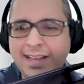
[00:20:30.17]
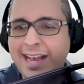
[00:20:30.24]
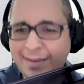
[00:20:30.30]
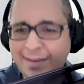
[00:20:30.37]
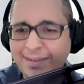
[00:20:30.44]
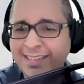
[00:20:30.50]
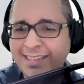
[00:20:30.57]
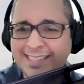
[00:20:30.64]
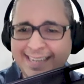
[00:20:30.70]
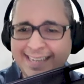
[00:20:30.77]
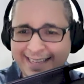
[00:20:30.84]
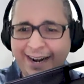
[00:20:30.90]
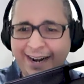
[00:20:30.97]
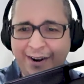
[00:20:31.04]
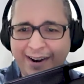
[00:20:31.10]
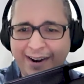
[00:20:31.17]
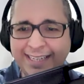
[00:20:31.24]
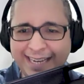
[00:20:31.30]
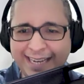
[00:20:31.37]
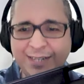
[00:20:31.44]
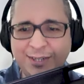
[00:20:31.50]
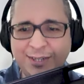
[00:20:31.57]
Yeah. I'm going to say that our
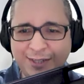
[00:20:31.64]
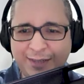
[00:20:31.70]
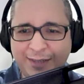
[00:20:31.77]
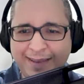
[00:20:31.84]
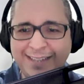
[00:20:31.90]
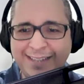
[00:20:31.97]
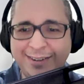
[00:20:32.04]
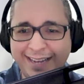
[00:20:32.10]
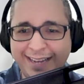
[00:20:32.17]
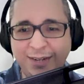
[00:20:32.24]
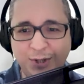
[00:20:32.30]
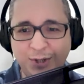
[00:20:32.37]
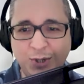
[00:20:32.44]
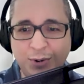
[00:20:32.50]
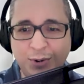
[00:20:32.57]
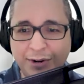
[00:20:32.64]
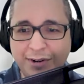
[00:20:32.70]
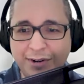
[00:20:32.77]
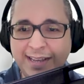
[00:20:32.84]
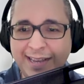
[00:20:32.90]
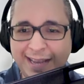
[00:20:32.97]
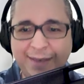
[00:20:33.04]
attention spans are getting shorter
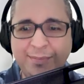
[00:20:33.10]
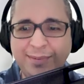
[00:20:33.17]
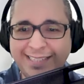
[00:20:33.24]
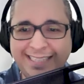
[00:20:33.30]
and we oh,